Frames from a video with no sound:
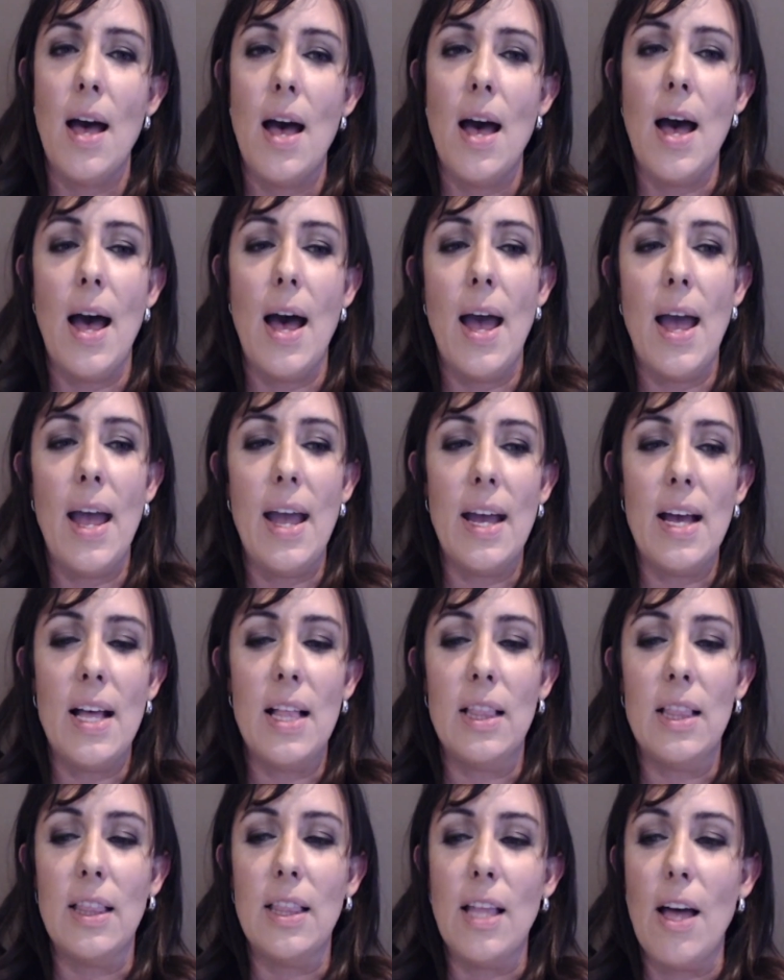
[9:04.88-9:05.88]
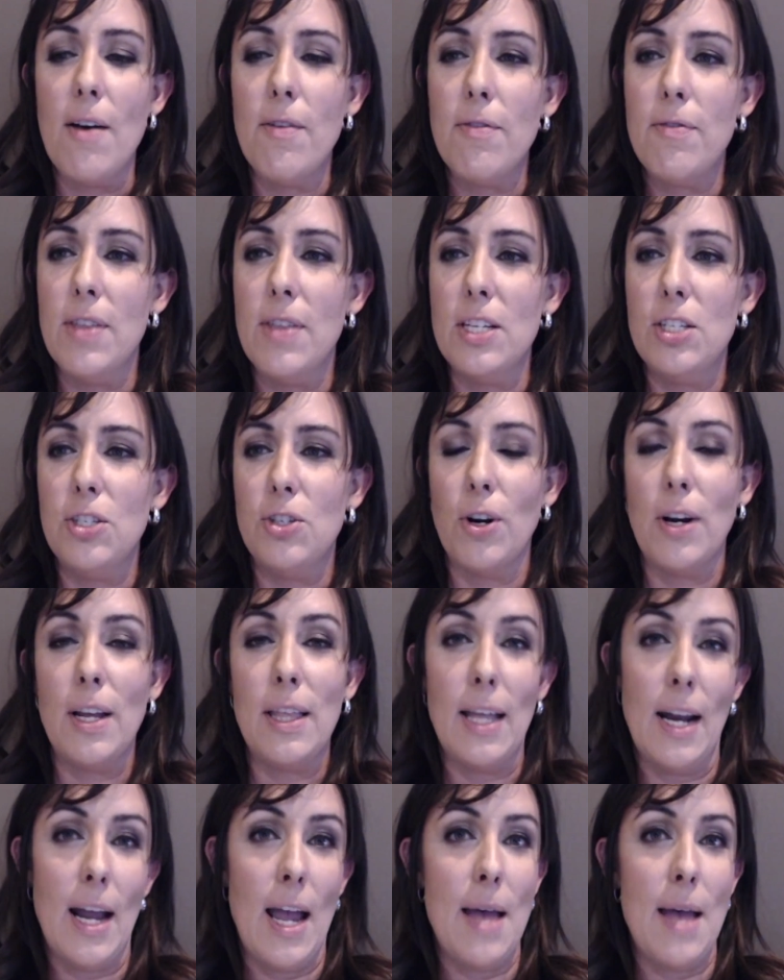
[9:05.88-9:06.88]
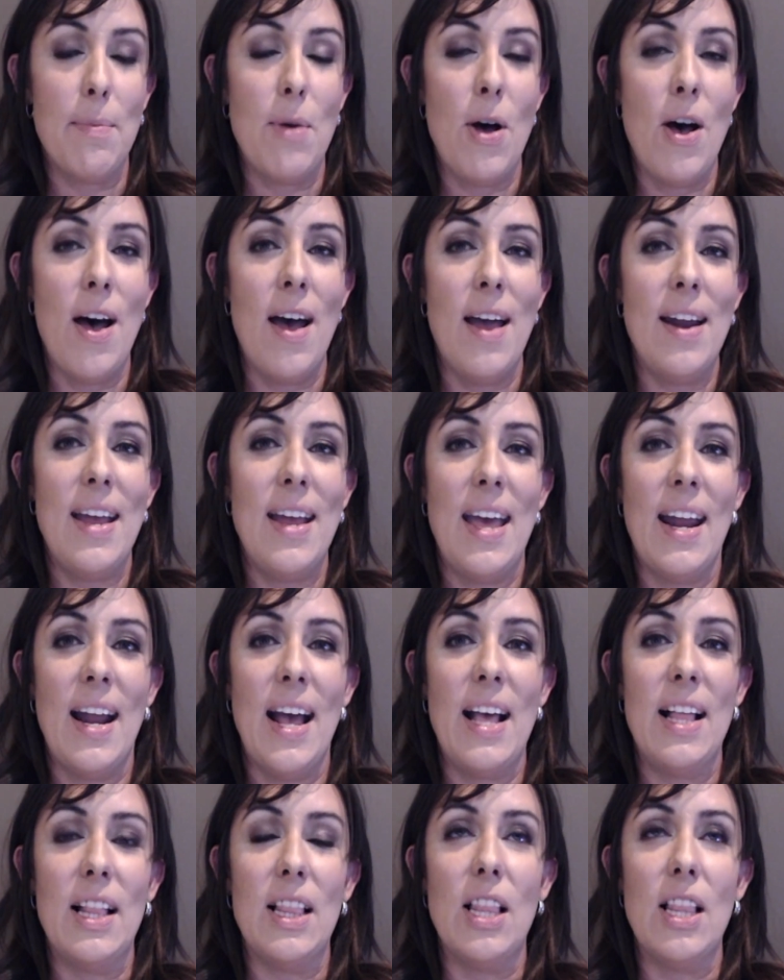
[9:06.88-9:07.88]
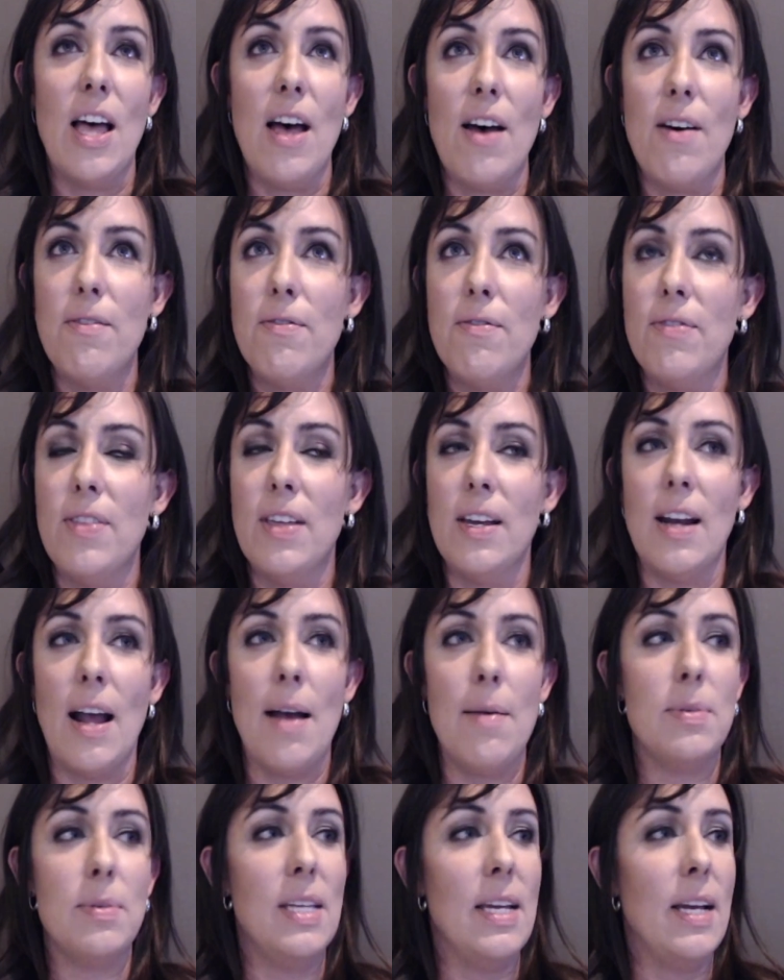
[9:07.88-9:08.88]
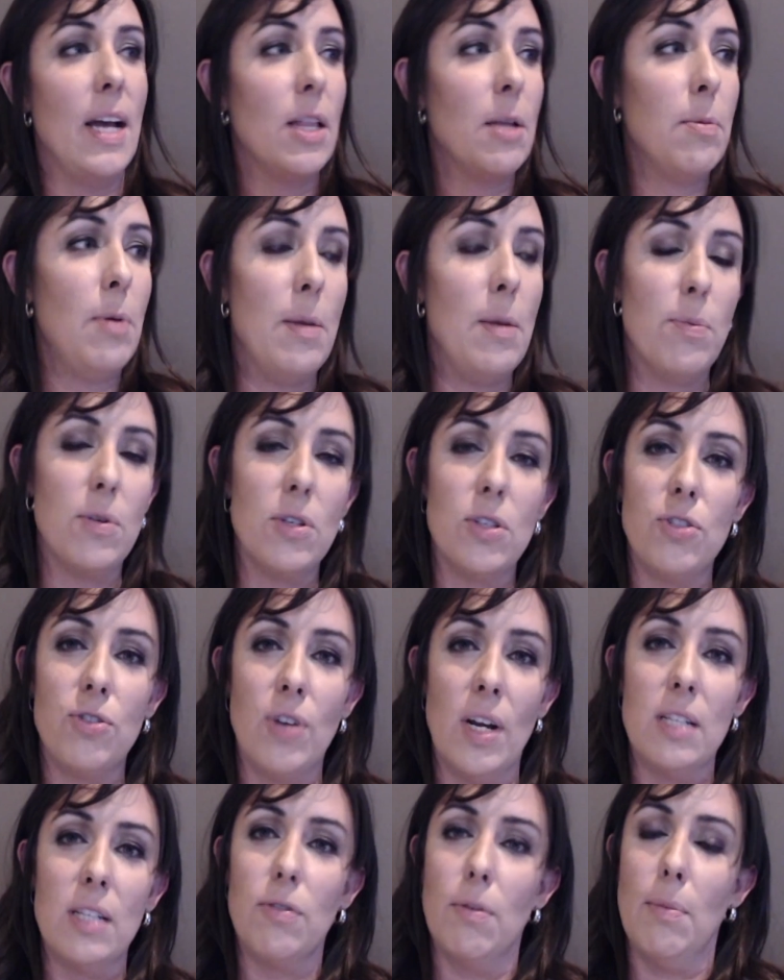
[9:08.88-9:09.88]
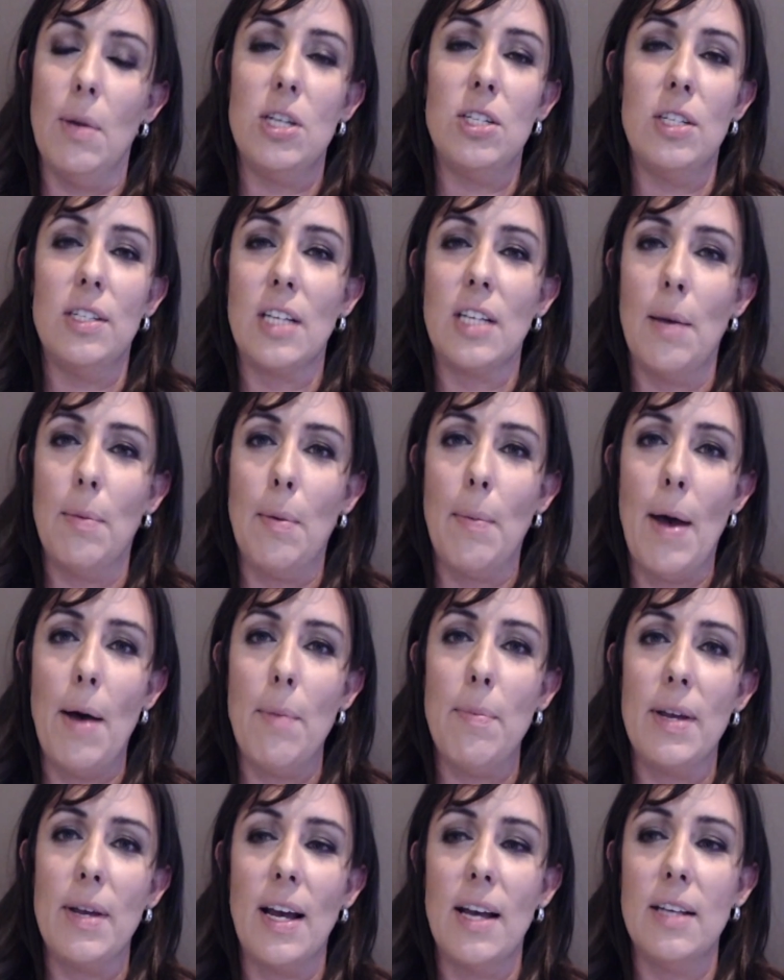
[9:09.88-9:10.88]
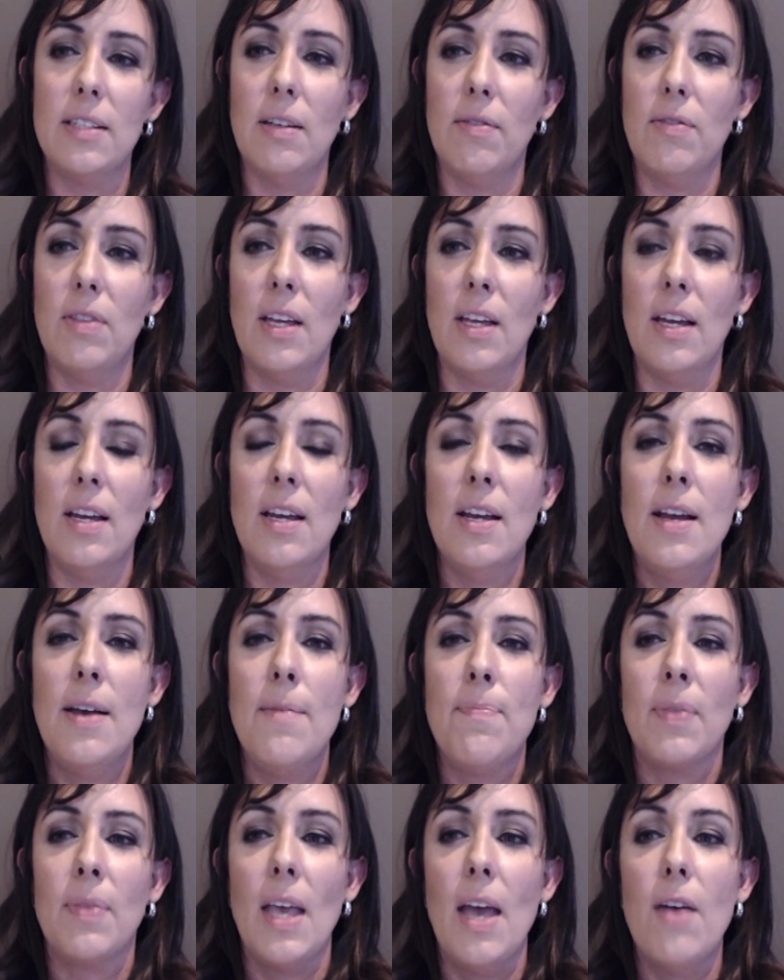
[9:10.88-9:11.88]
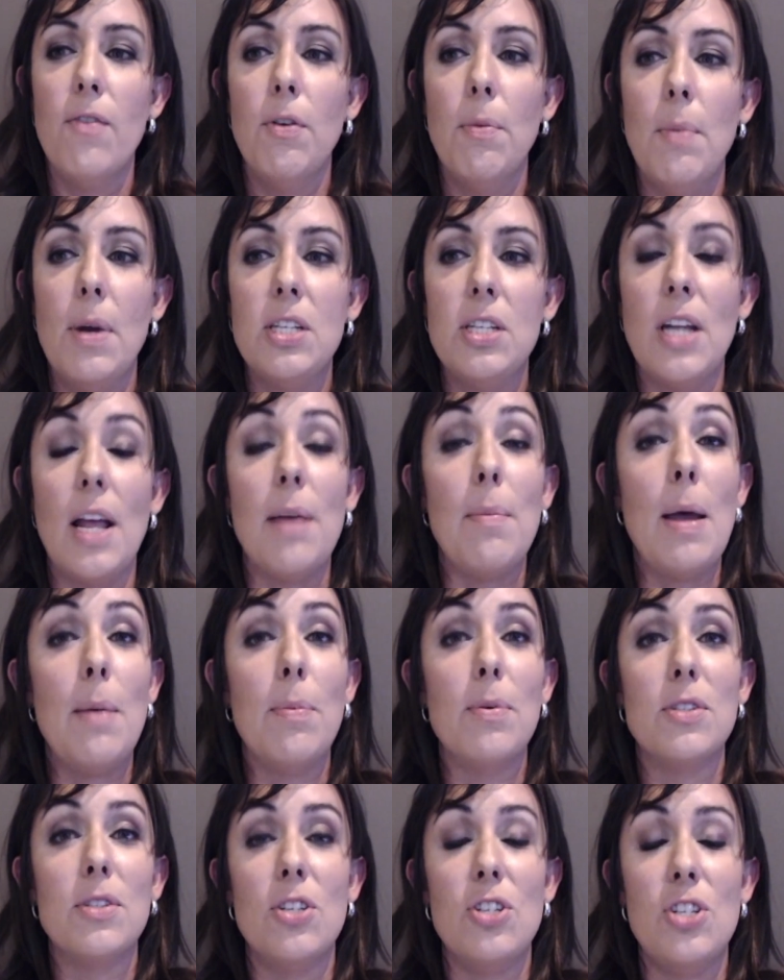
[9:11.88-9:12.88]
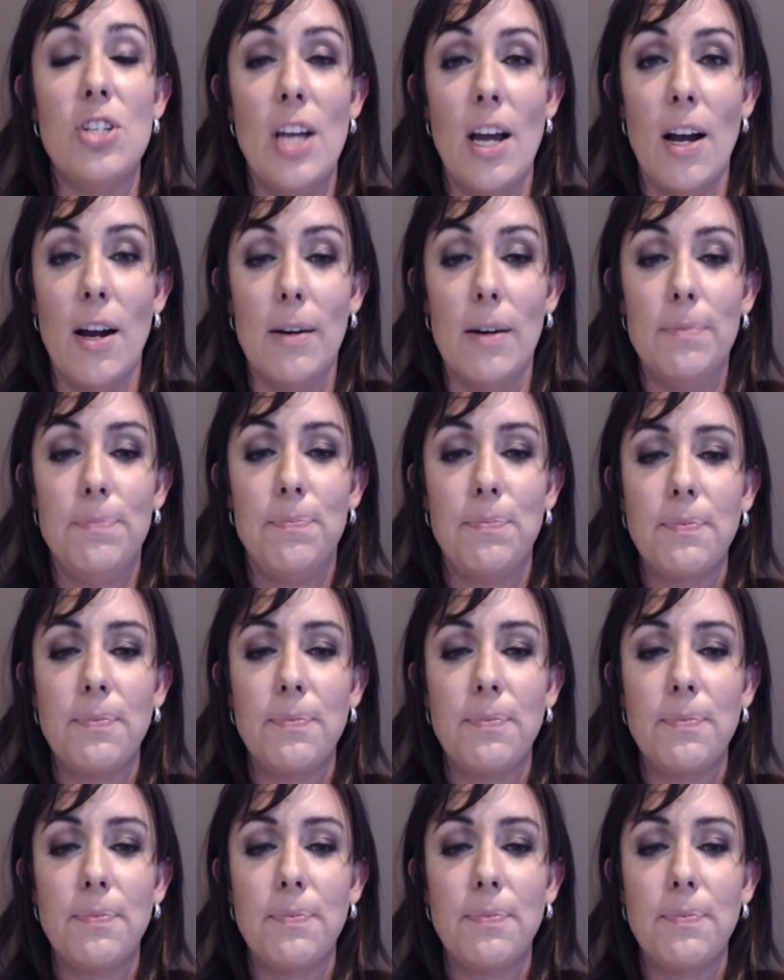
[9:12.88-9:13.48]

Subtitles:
I love this journey that I am on, and I love that I'm seeing other people's transformations come about because of the information I'm able to share.